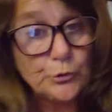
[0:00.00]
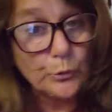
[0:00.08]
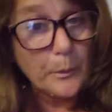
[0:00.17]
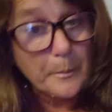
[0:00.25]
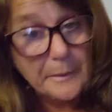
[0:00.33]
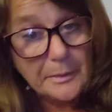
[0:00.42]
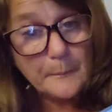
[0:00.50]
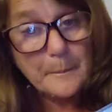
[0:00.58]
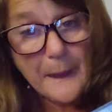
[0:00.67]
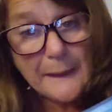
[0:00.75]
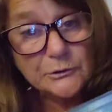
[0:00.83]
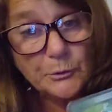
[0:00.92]
you could be the
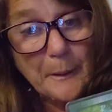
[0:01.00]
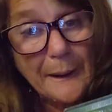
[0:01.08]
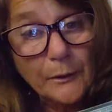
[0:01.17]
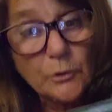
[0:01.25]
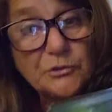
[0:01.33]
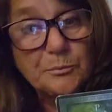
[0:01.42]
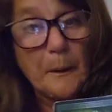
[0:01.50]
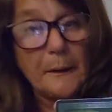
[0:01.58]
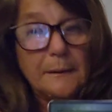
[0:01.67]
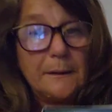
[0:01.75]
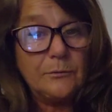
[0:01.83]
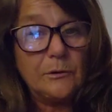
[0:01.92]
Page of Pentacles,
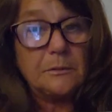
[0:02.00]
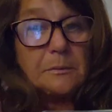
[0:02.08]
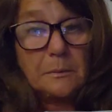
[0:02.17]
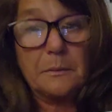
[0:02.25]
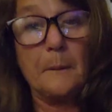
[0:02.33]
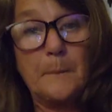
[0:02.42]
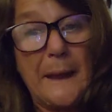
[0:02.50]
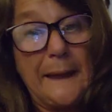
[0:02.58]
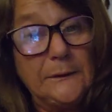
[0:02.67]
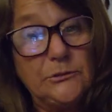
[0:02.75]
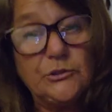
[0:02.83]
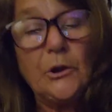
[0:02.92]
but even the
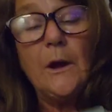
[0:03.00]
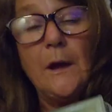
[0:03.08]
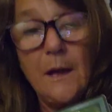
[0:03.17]
Page,